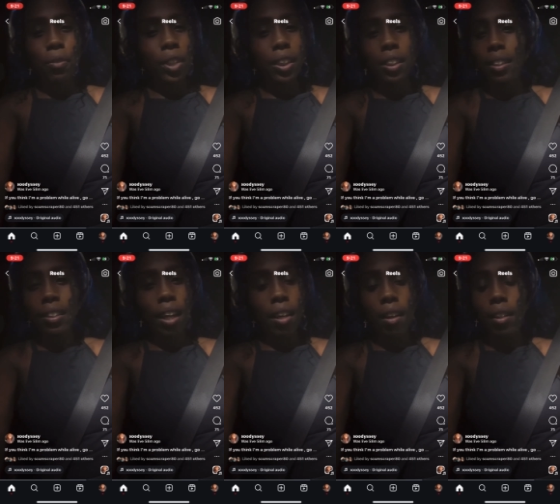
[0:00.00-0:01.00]
The vengeance
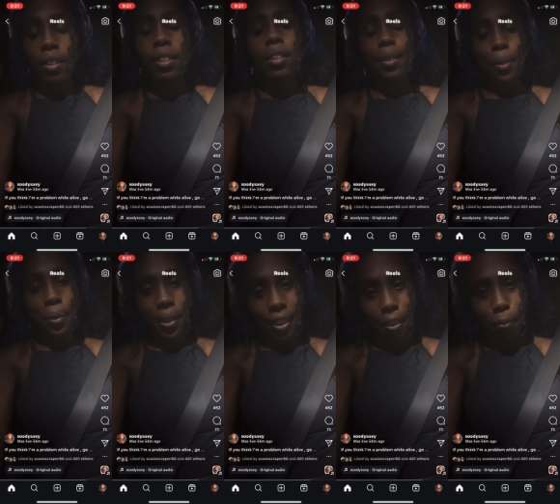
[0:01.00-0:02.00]
is not ours, it's the
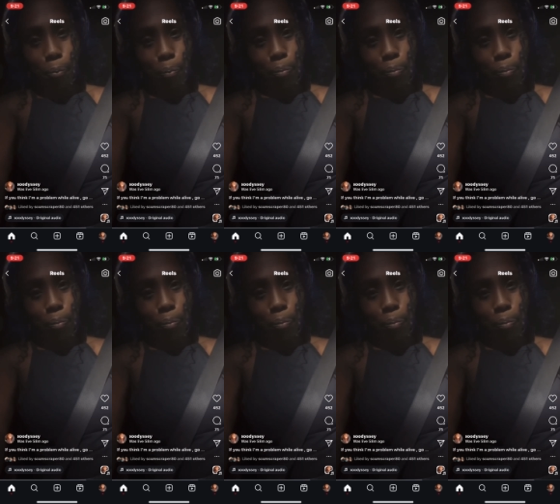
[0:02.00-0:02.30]
Lord's.